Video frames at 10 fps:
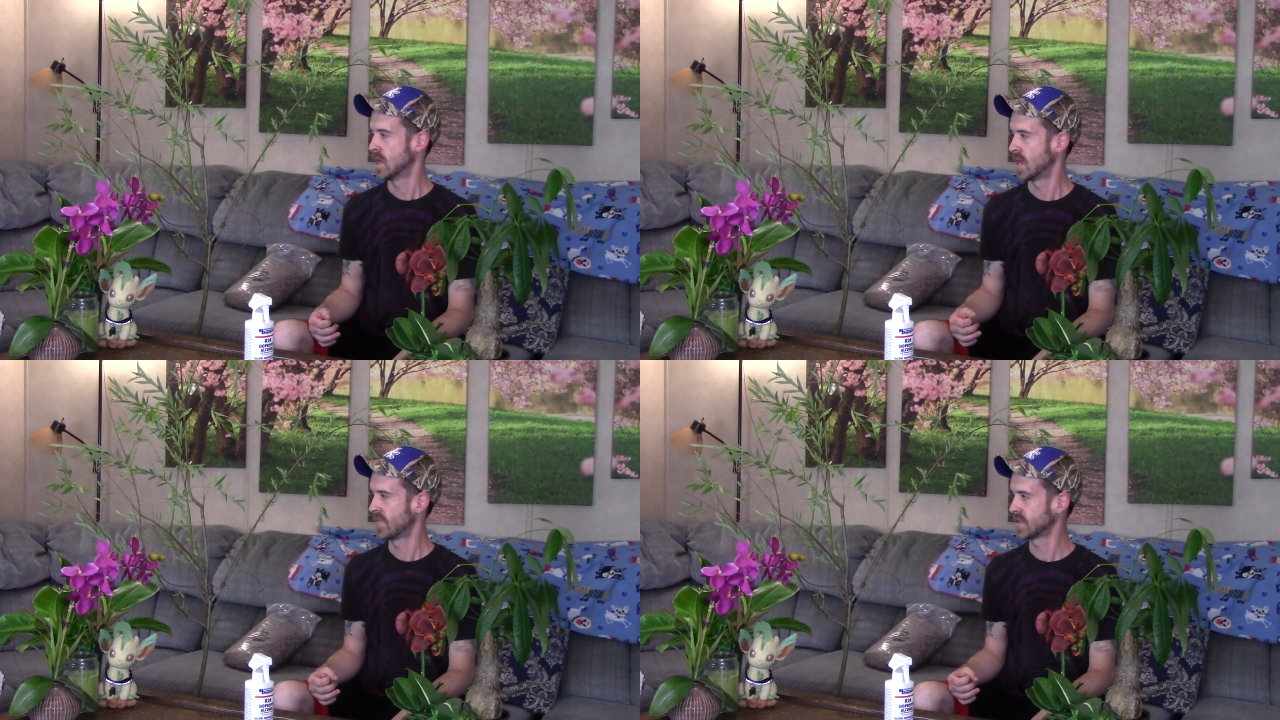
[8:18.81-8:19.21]

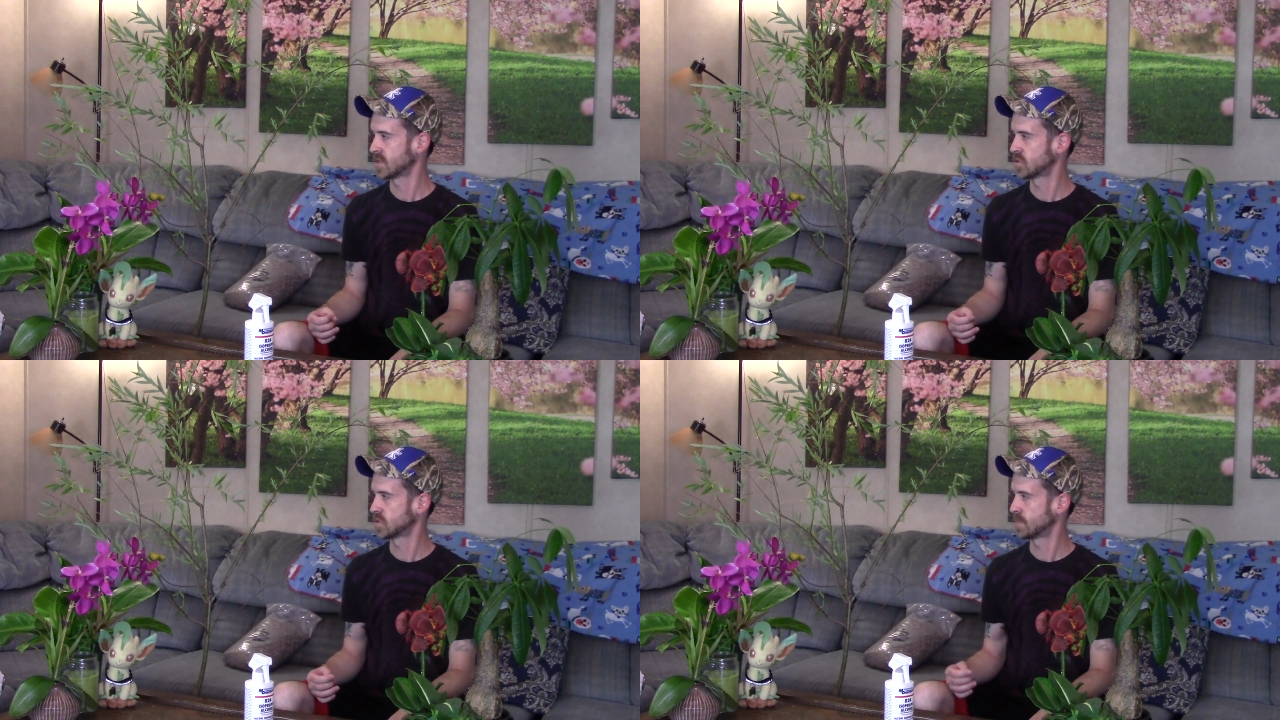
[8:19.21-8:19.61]
I think
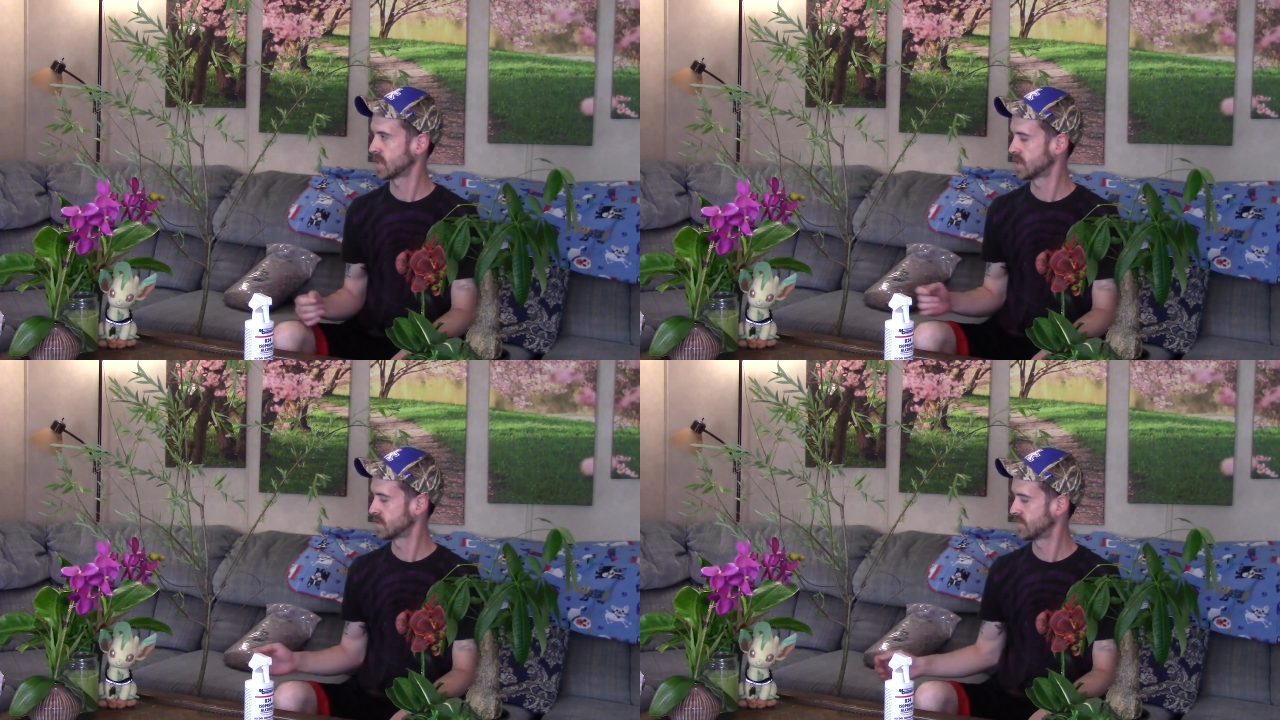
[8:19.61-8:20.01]
that's just
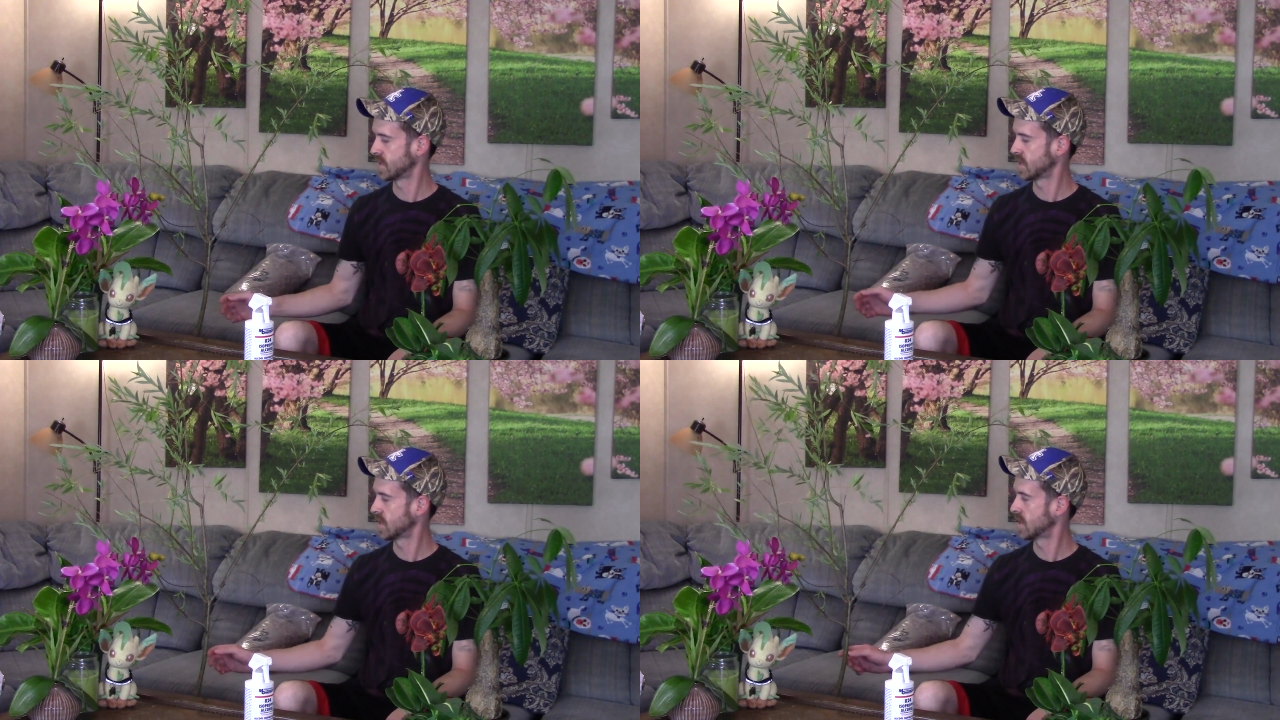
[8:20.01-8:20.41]
because of
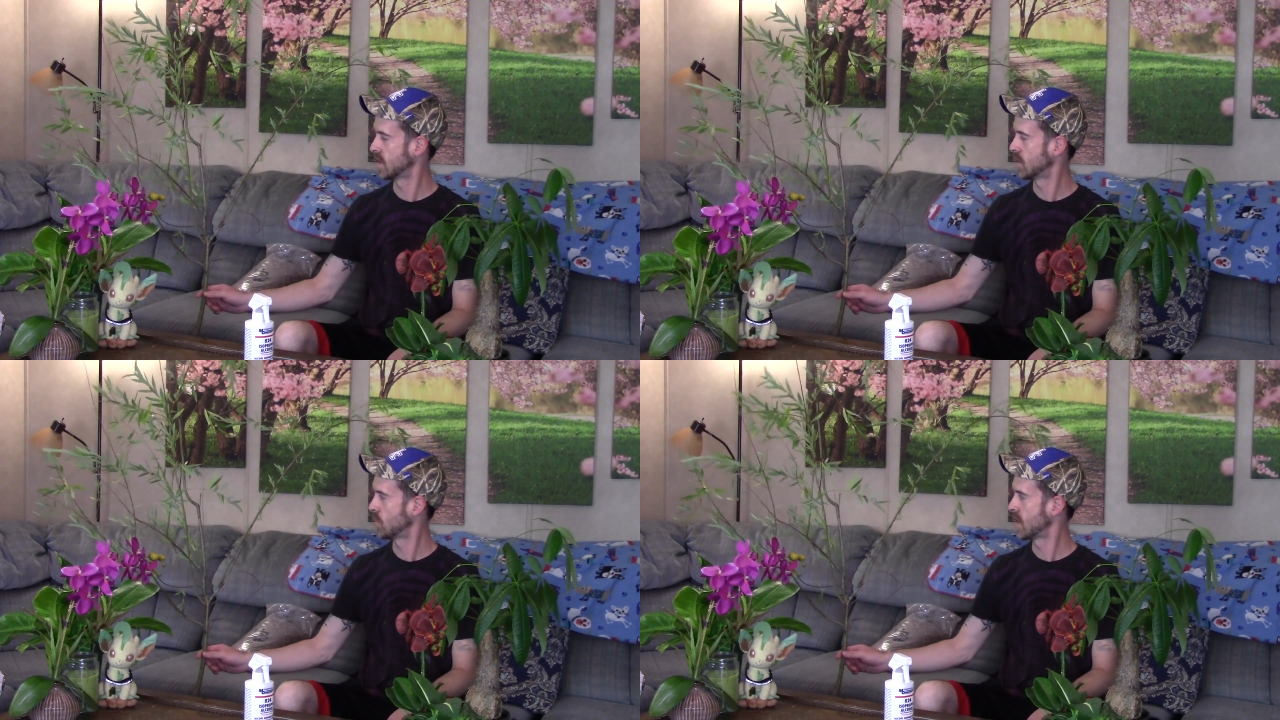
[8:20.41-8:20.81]

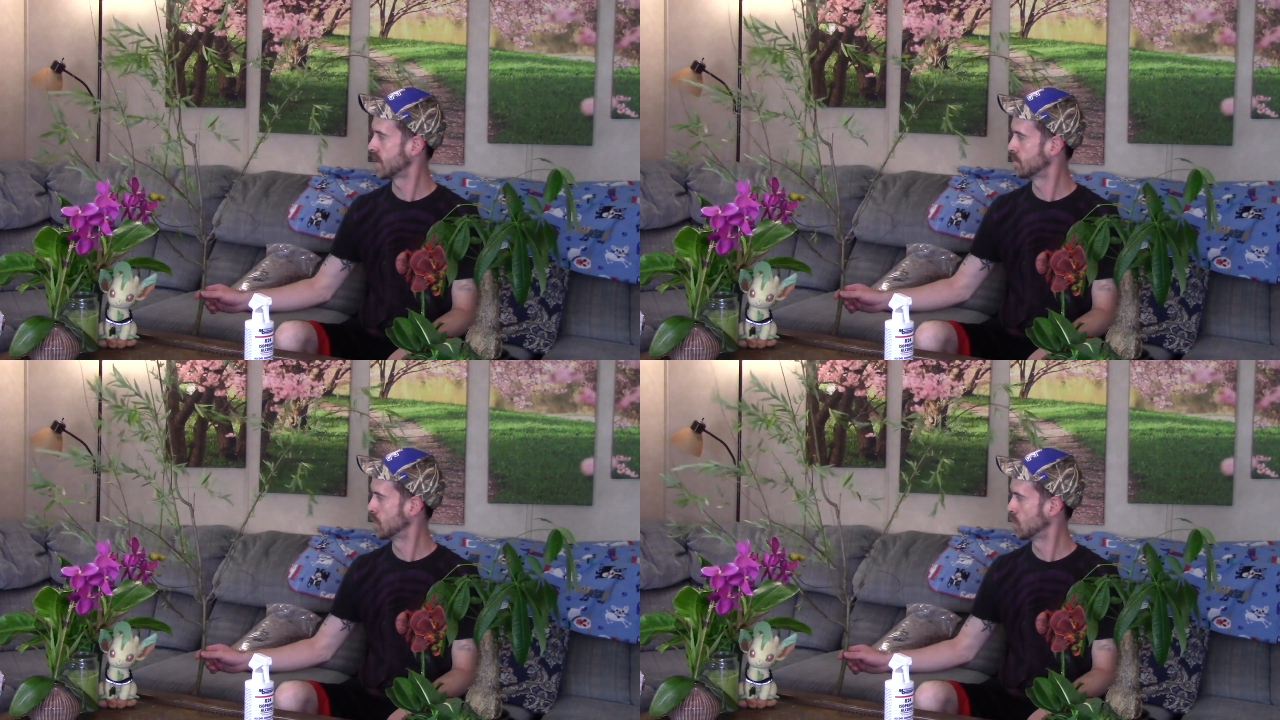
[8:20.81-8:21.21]
the way
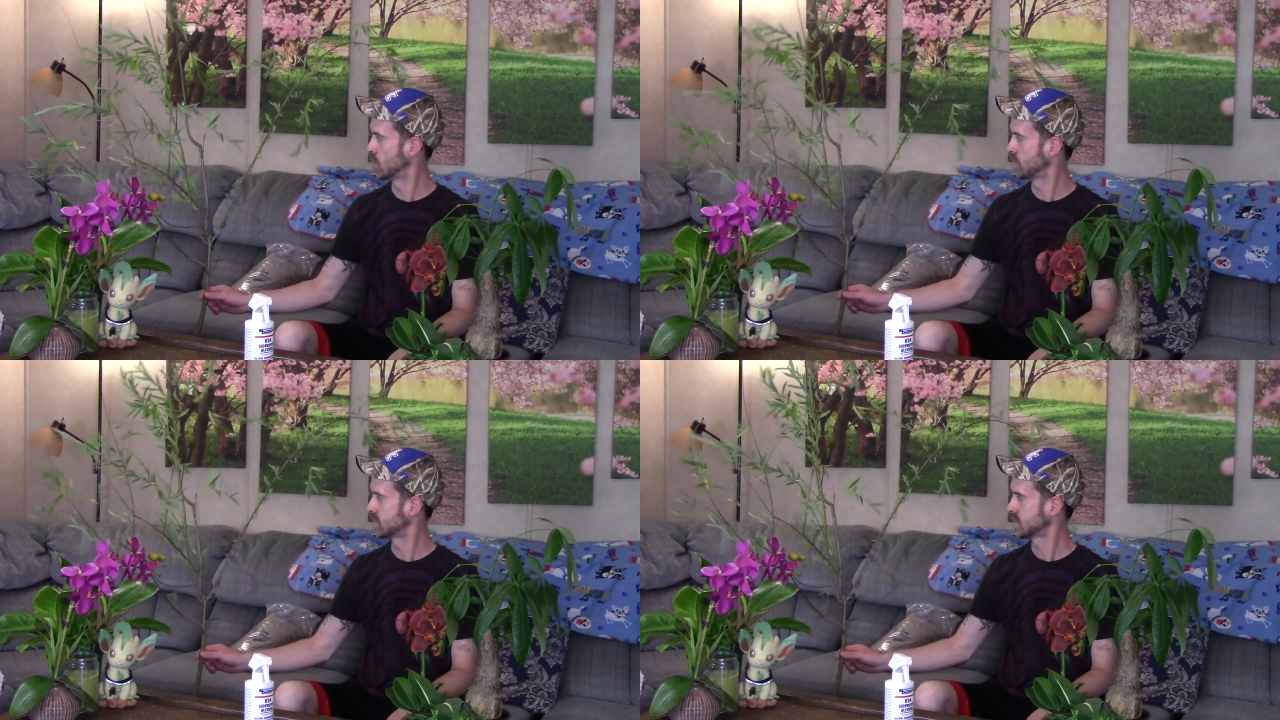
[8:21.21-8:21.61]
it
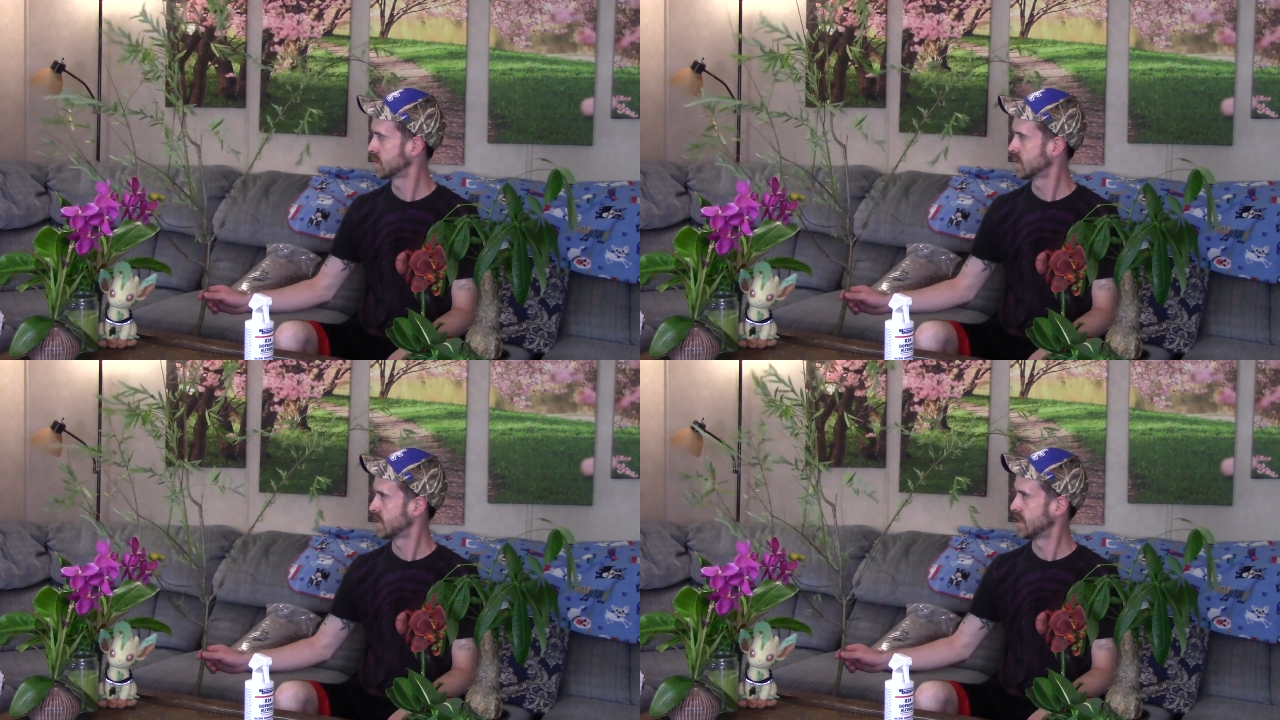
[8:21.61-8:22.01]
moves.
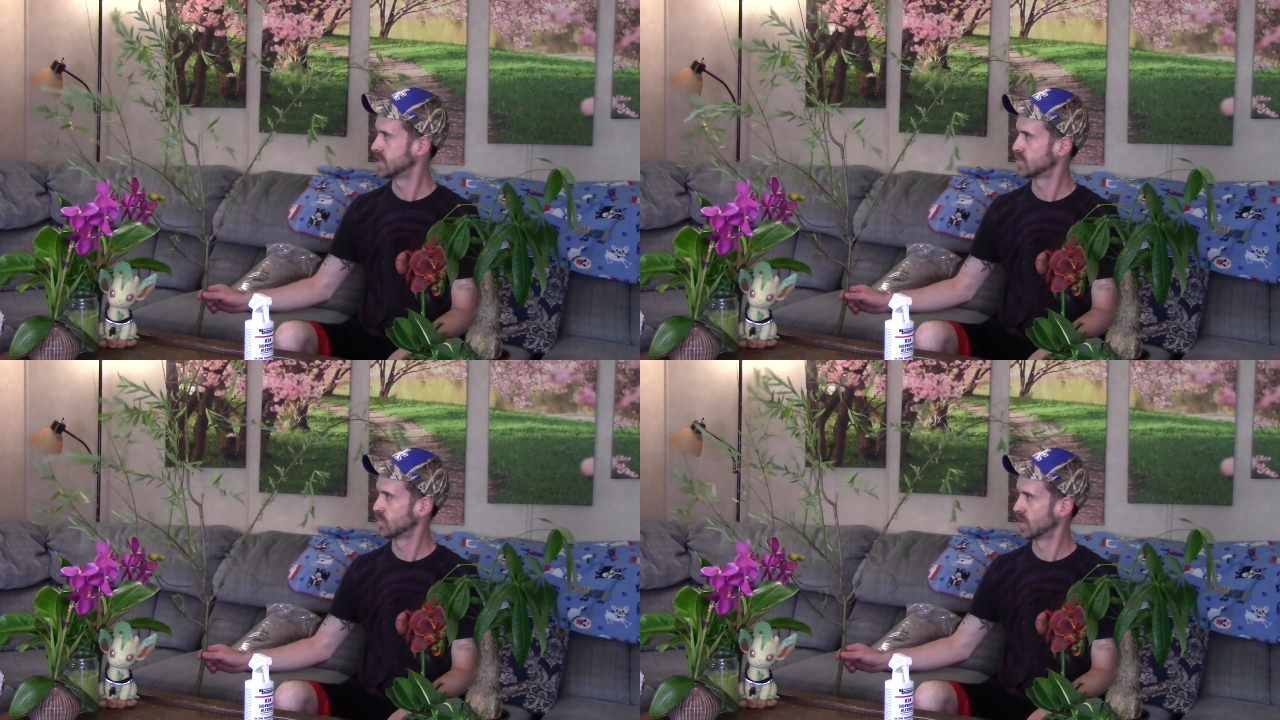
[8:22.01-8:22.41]

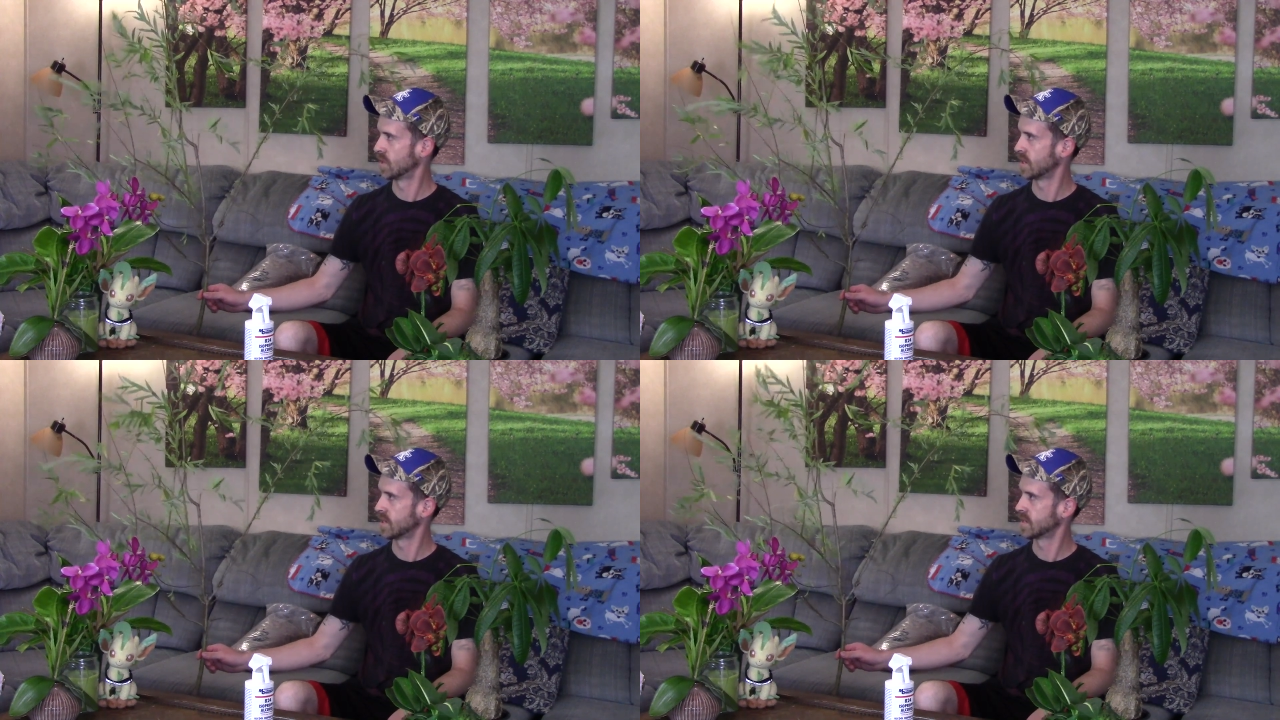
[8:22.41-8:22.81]
It's
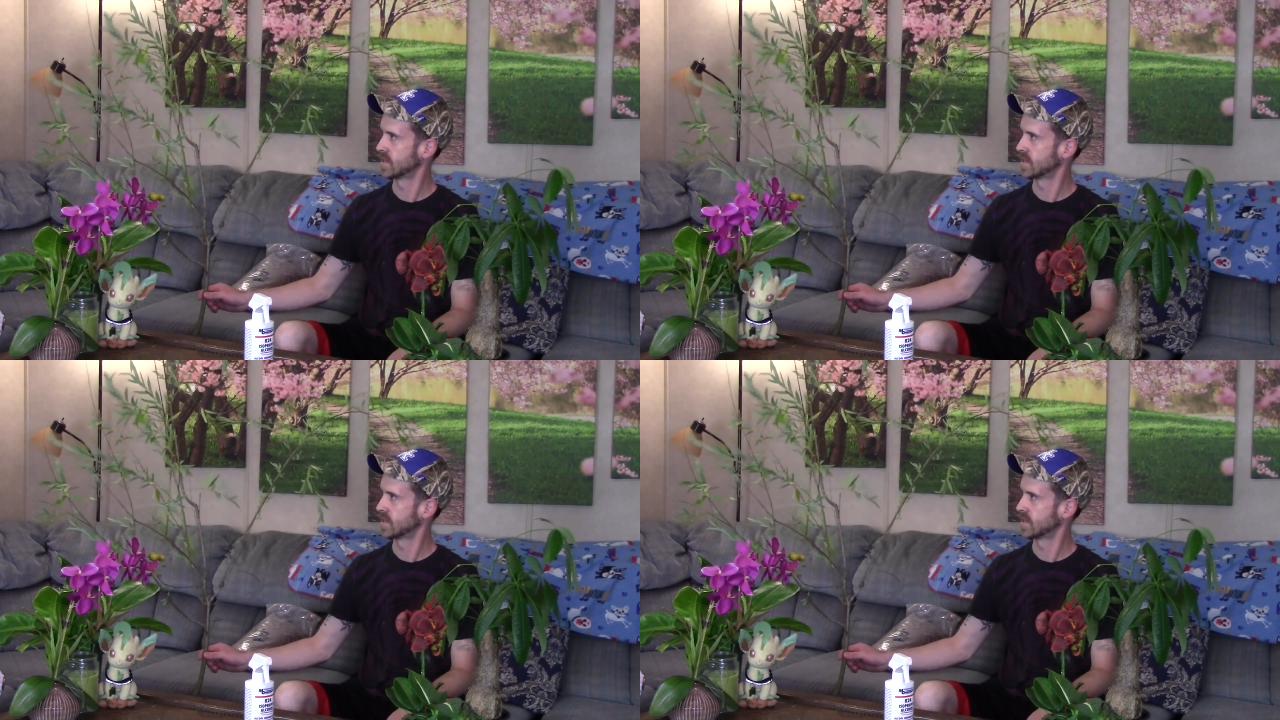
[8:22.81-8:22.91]
really